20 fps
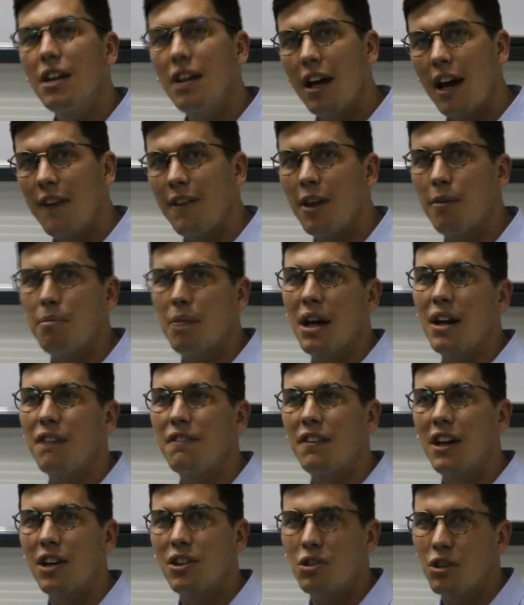and then
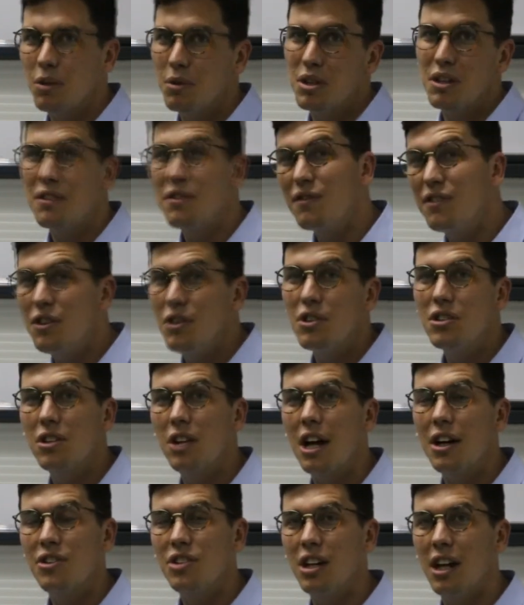manufacturing it with a few
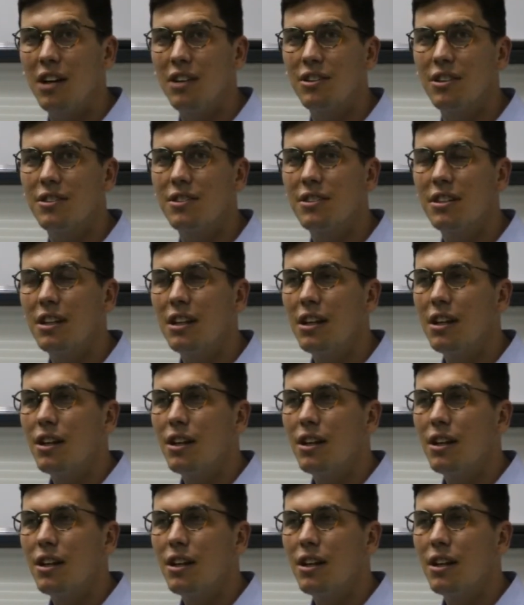slight changes.